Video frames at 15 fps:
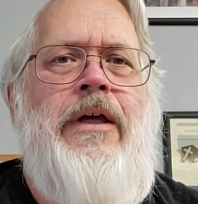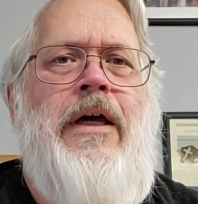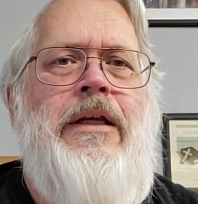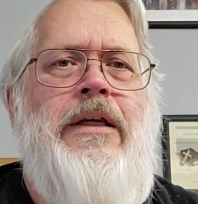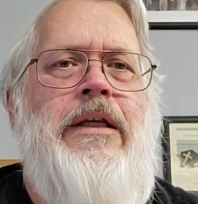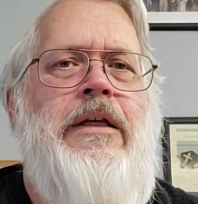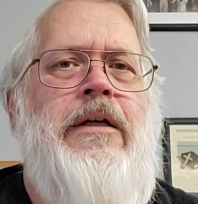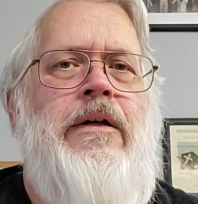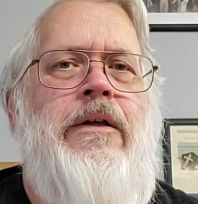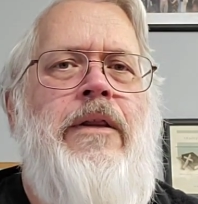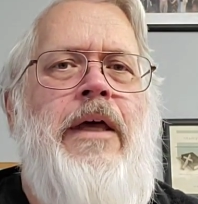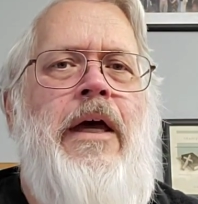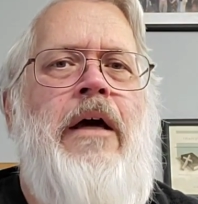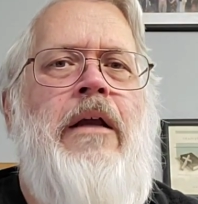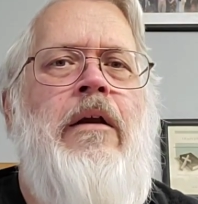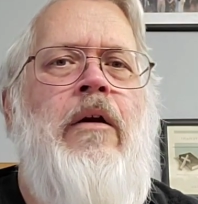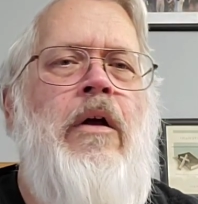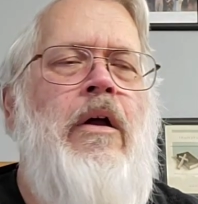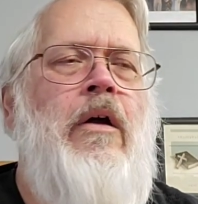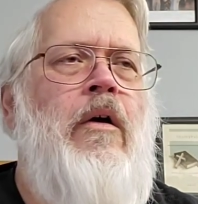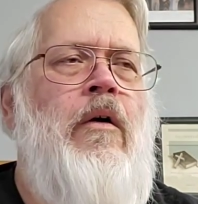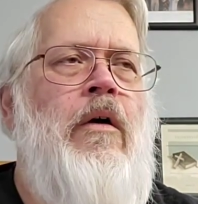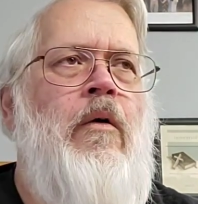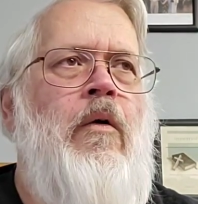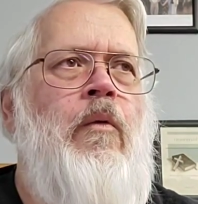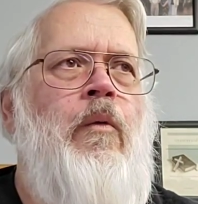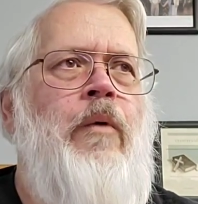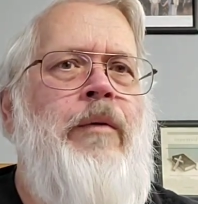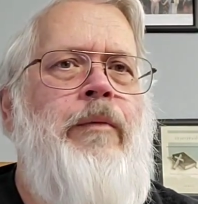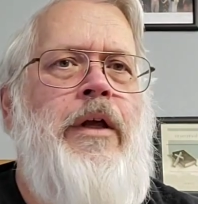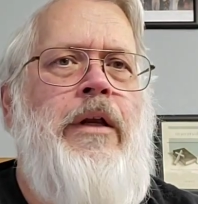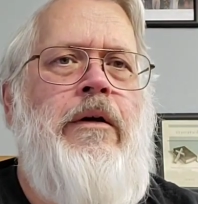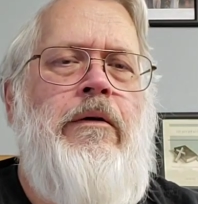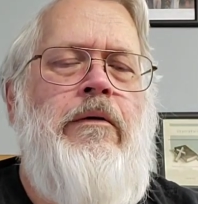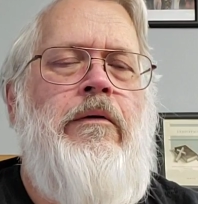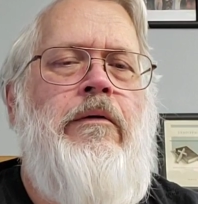idea that women,